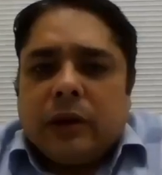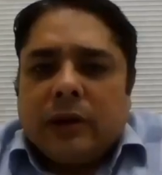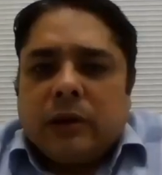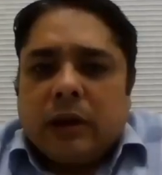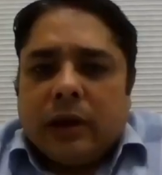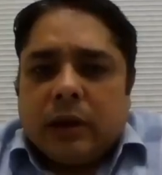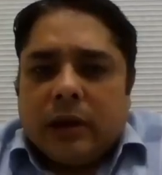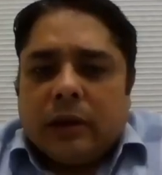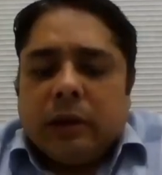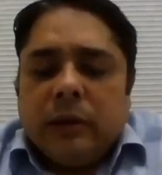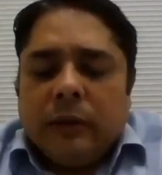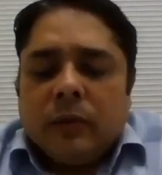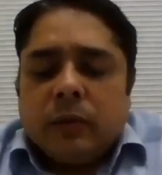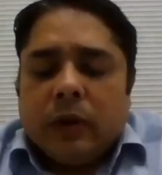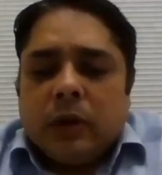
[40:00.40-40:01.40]
liter
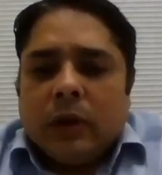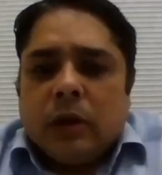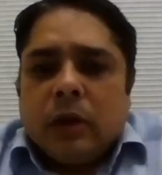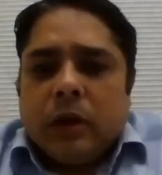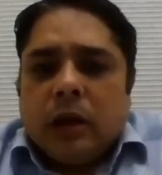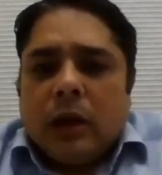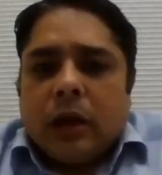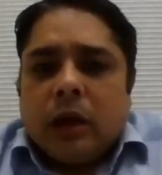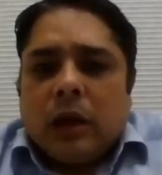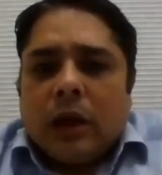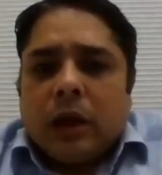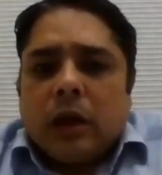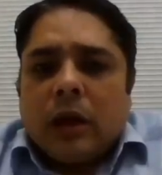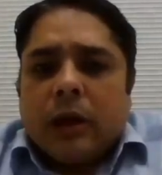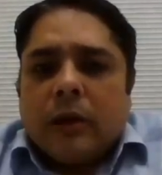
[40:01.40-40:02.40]
cylinder.
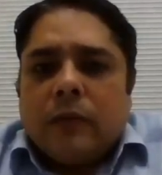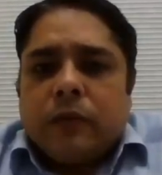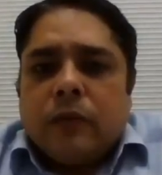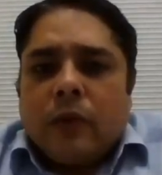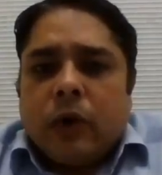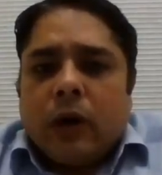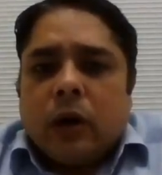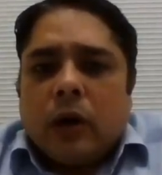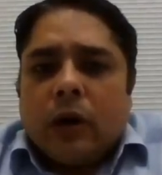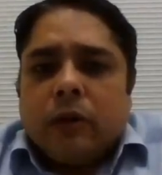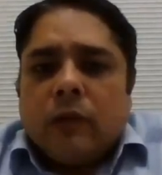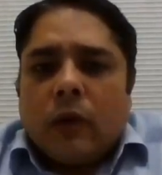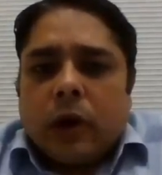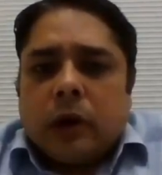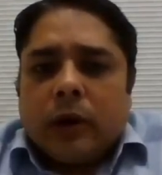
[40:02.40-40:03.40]

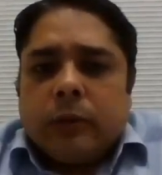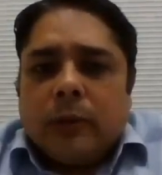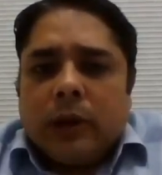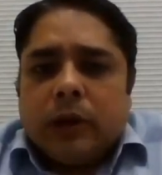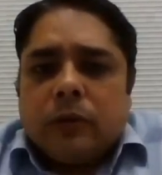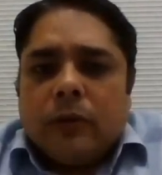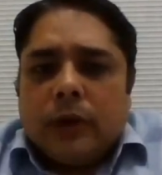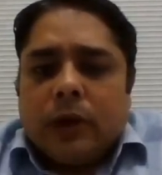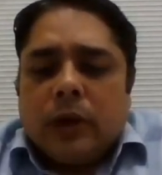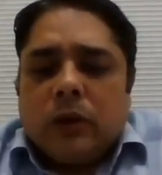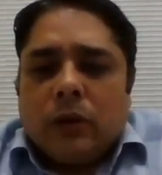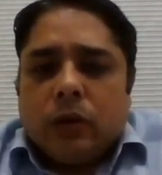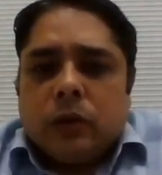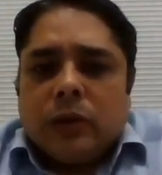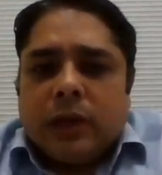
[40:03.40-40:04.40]
For water mist, we
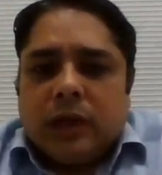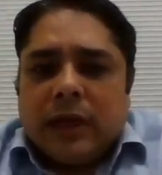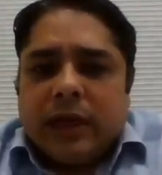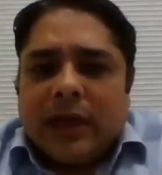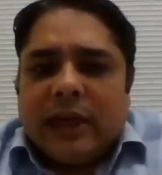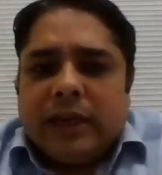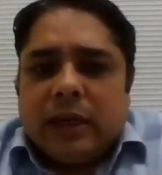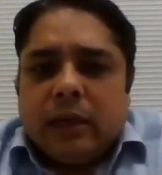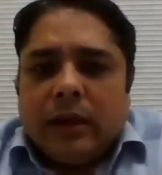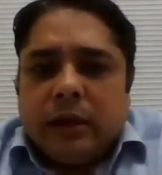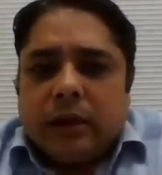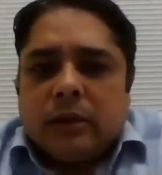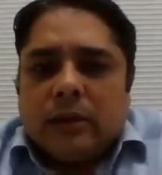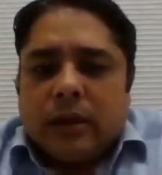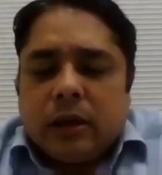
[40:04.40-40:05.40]
used a
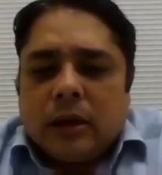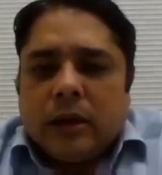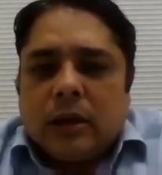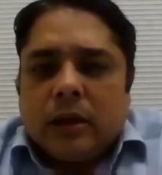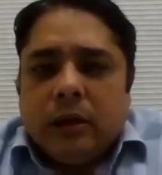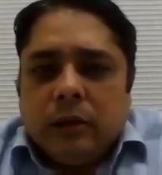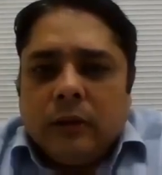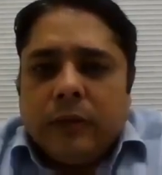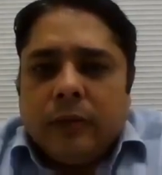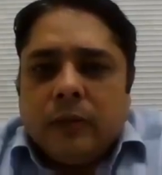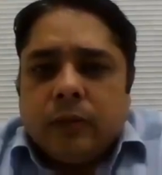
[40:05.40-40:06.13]
18-liter cylinder,